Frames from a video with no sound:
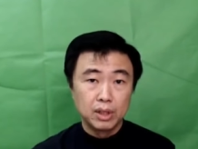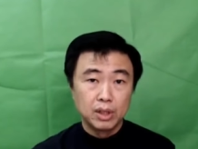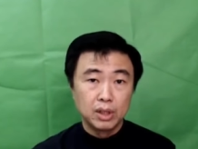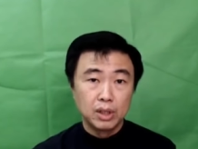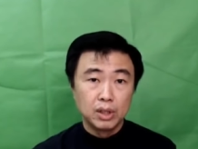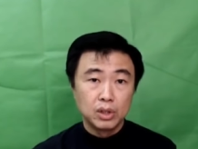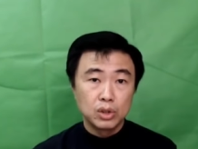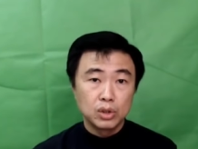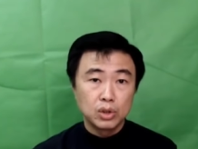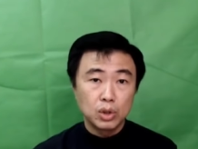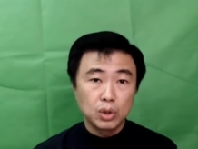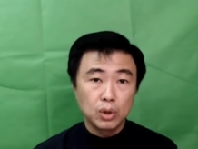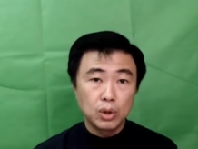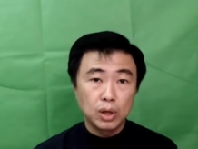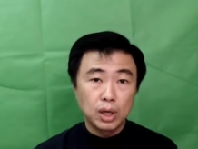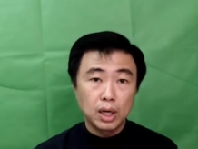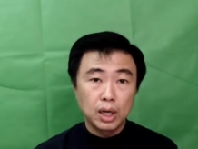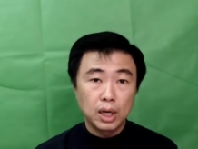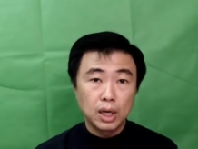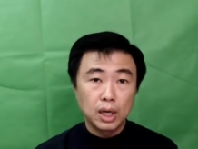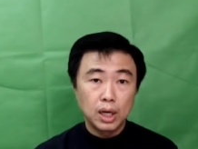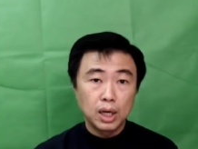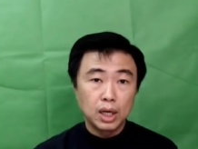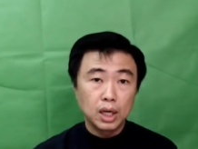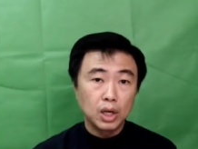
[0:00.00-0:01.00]
So uh,
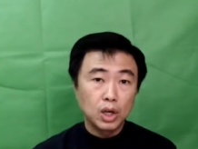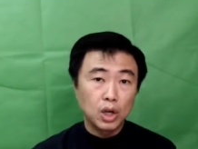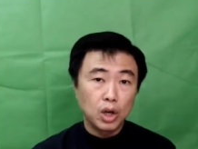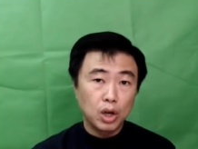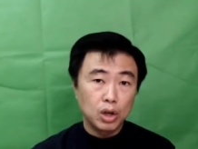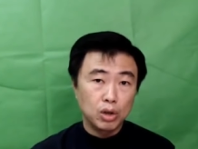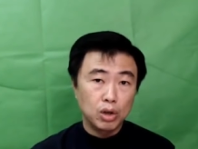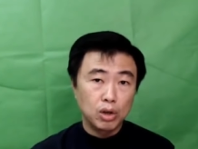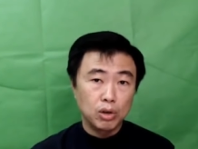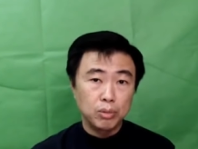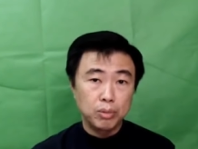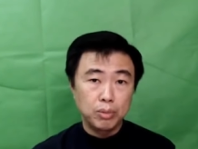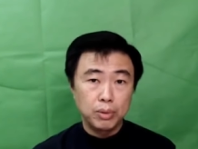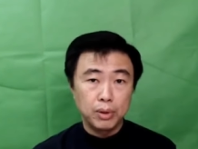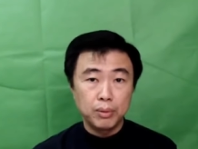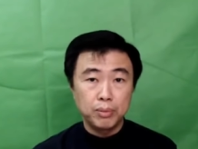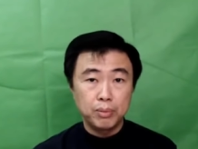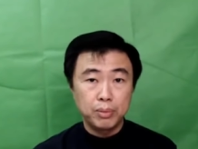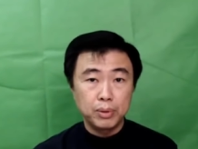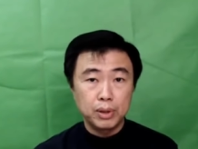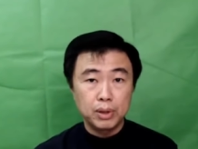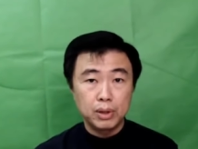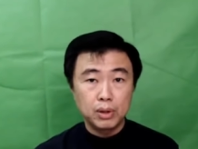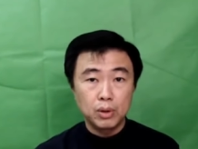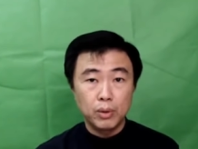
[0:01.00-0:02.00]
a lot of
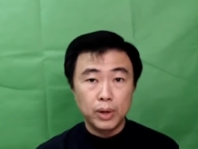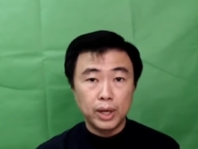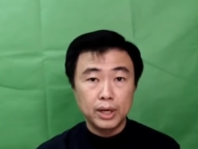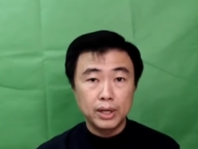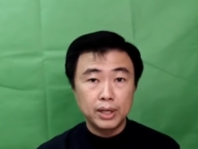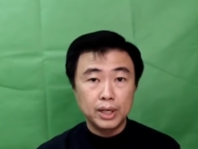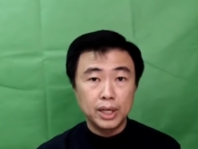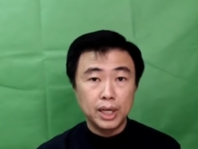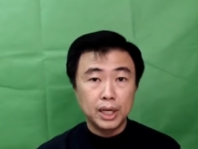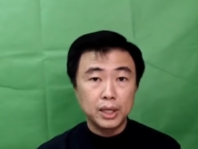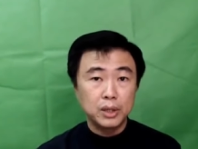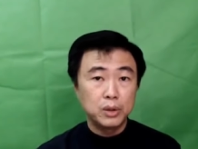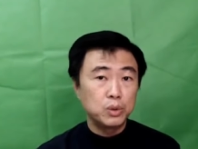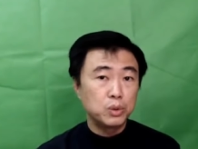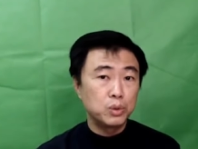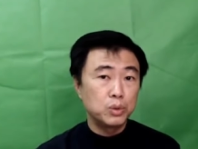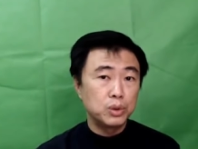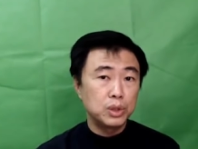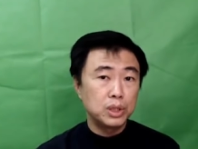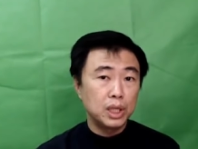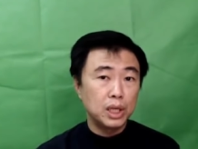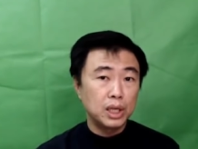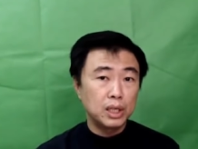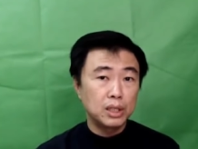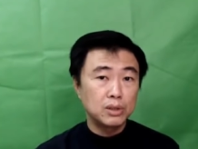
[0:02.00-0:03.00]
people when they do
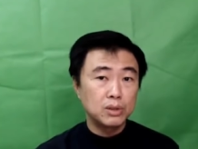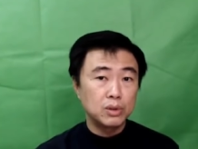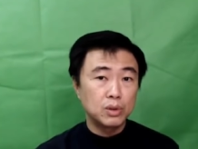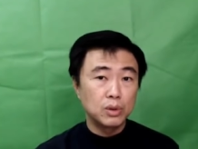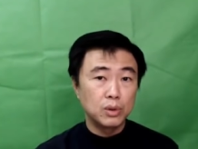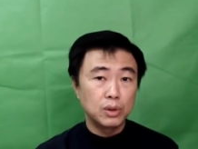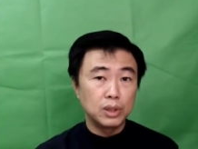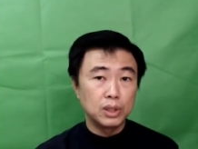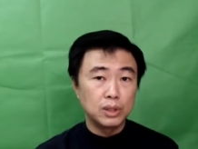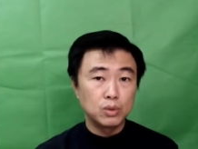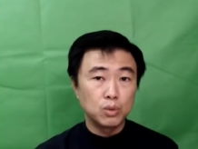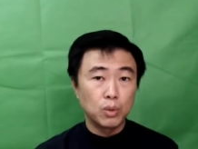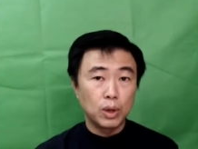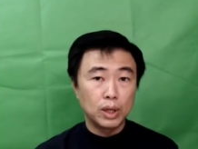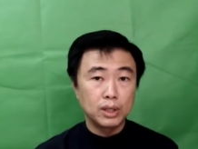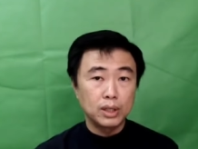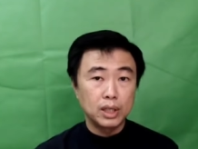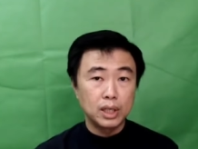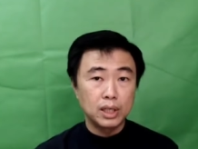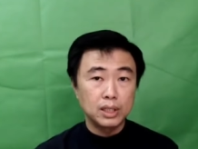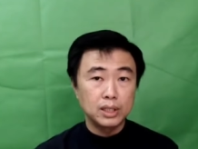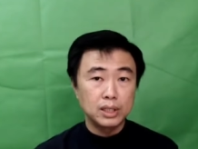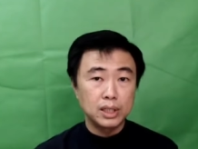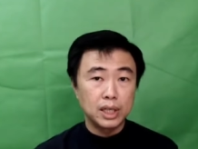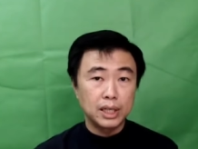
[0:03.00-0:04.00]
things, you know, it's one thing
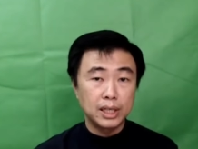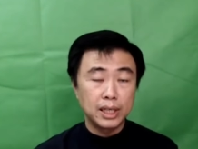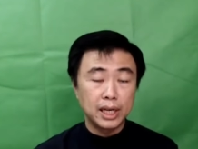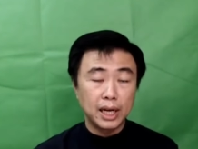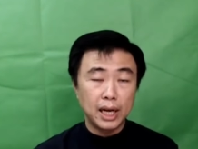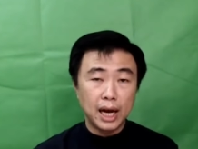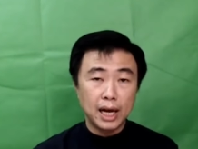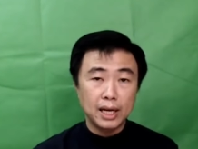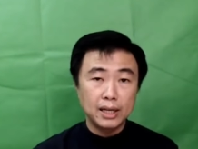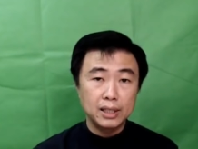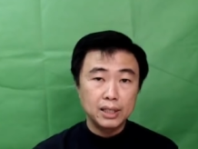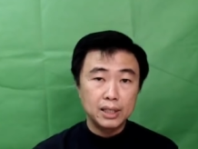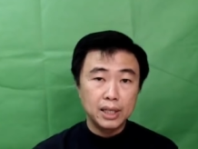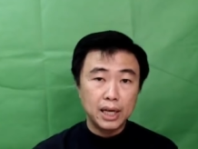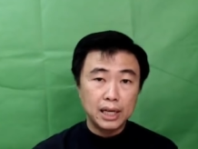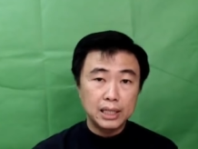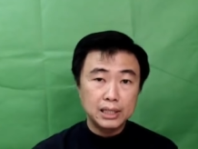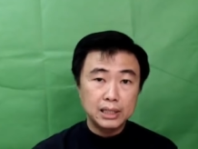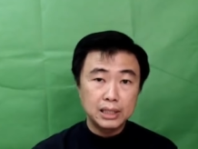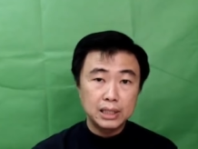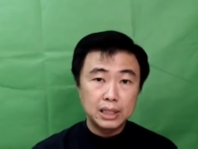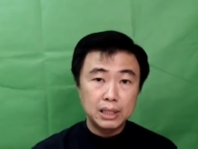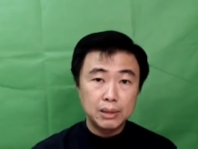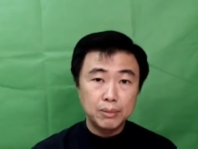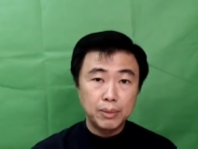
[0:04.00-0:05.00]
is that they
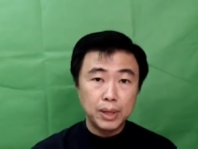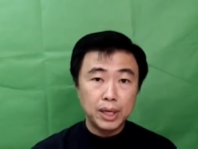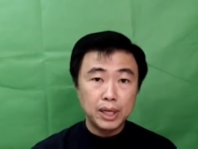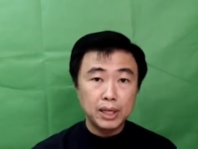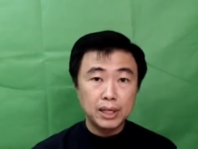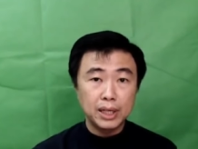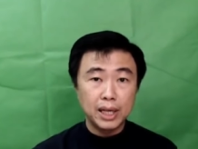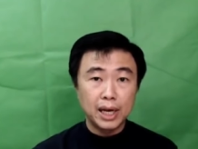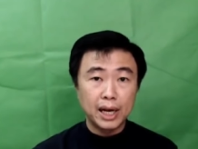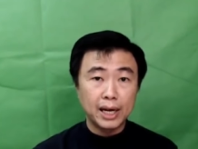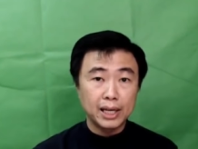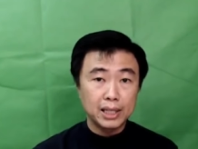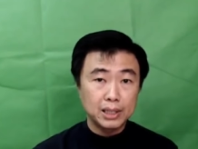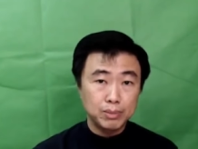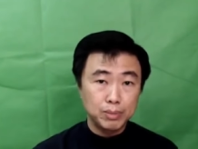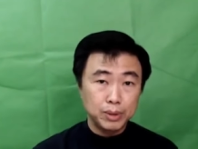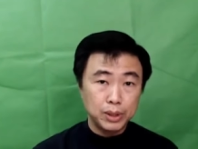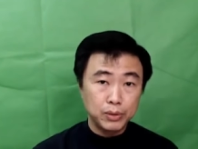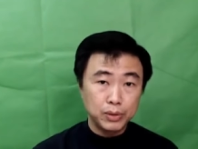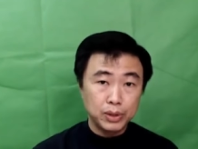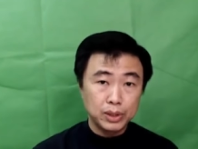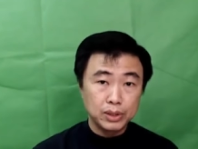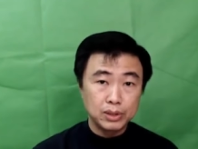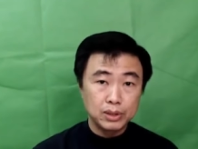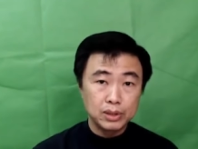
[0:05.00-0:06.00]
underestimate their
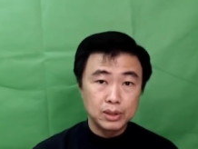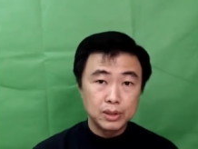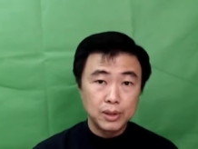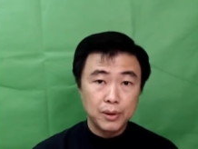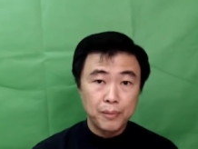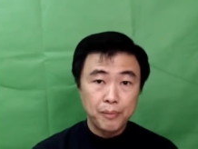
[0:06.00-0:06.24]
experience.